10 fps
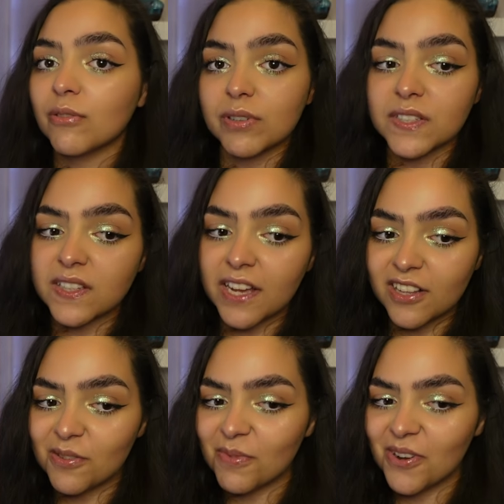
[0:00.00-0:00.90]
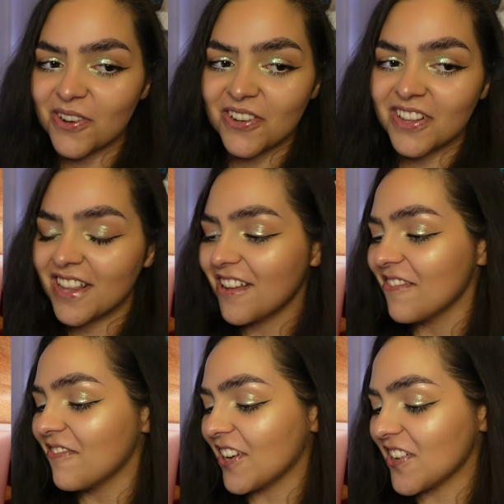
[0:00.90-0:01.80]
recyclable,
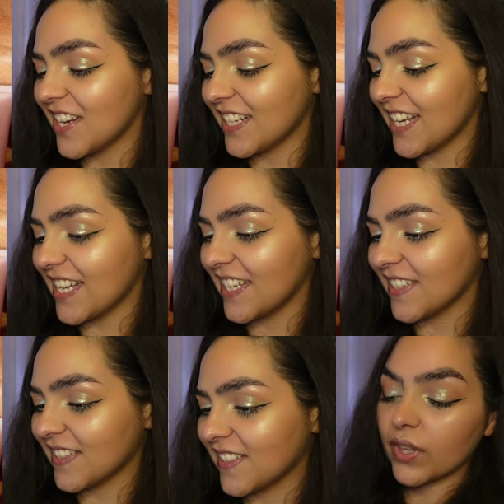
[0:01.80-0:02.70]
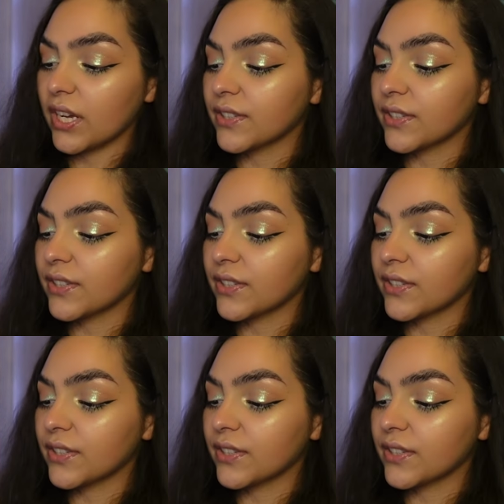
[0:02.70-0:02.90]
very nice.